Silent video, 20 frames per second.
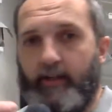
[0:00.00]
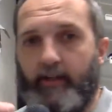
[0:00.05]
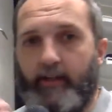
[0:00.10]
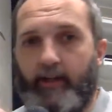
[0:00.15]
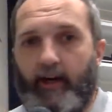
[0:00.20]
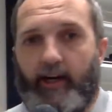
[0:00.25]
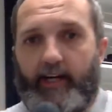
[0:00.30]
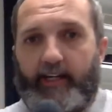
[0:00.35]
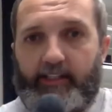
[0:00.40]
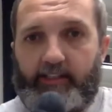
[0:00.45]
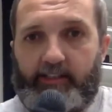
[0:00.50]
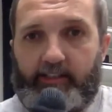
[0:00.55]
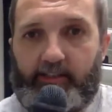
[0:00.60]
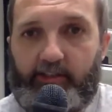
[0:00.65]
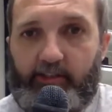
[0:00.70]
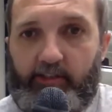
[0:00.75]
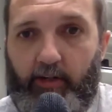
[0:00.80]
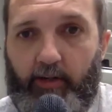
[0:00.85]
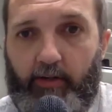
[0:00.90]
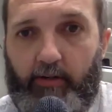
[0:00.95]
All right,
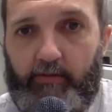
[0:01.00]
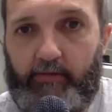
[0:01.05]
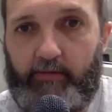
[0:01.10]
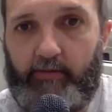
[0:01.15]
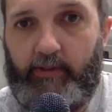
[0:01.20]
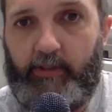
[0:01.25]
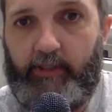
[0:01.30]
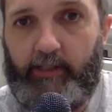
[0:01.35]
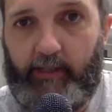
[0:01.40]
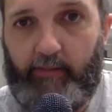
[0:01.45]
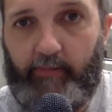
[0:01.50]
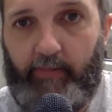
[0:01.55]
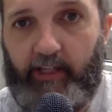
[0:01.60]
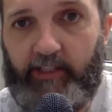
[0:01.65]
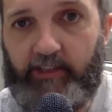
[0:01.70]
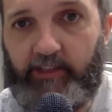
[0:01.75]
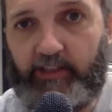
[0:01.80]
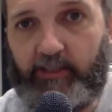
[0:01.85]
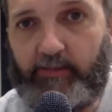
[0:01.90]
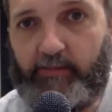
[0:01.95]
so the
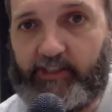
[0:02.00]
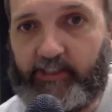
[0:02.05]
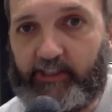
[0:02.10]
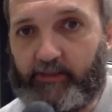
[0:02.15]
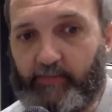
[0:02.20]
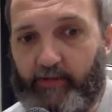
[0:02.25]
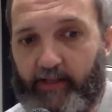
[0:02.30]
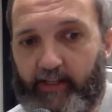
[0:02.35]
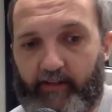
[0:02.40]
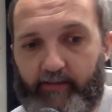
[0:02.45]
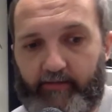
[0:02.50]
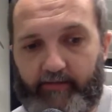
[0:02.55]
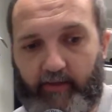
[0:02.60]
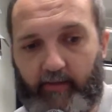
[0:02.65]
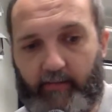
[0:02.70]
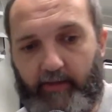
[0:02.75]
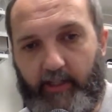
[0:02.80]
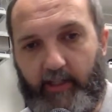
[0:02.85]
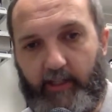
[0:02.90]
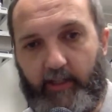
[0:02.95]
pendulum is suspended
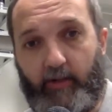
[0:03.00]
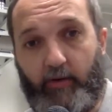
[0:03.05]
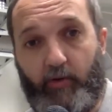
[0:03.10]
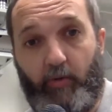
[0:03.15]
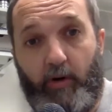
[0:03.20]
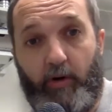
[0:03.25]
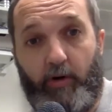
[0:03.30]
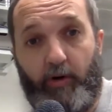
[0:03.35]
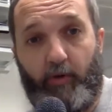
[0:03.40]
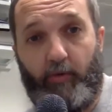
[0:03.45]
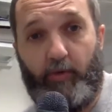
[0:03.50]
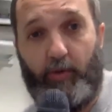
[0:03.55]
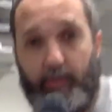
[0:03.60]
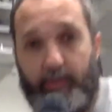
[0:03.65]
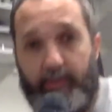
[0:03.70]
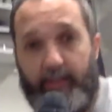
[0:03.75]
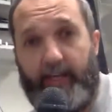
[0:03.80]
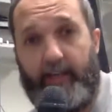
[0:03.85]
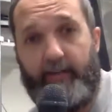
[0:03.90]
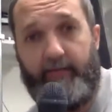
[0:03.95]
from the quote-unquote
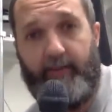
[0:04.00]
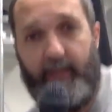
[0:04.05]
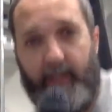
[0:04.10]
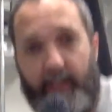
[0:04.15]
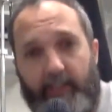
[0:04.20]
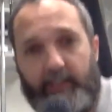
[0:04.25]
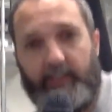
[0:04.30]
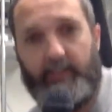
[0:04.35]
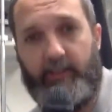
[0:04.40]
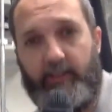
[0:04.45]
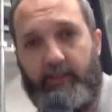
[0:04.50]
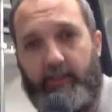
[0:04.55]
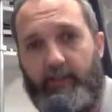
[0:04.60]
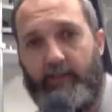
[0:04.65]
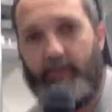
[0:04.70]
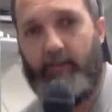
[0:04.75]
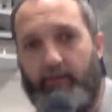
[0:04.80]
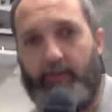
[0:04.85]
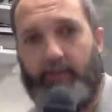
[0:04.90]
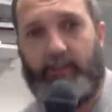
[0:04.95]
knife edge,
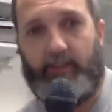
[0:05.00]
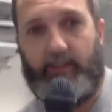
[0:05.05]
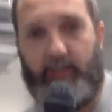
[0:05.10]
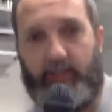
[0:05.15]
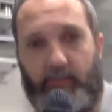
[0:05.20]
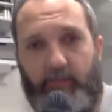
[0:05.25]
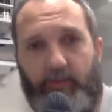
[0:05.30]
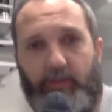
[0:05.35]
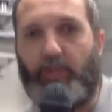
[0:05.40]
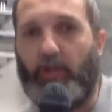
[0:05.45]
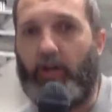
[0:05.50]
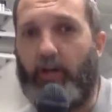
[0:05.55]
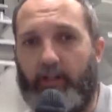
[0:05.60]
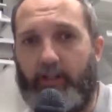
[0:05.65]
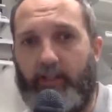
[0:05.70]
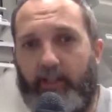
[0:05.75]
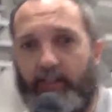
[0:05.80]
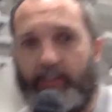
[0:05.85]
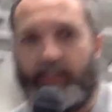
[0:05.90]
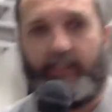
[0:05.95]
which is just some
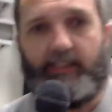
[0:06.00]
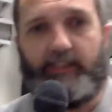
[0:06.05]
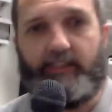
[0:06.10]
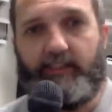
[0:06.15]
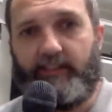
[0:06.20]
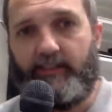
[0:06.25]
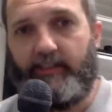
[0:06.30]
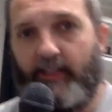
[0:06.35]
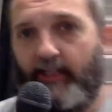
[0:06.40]
jargon that has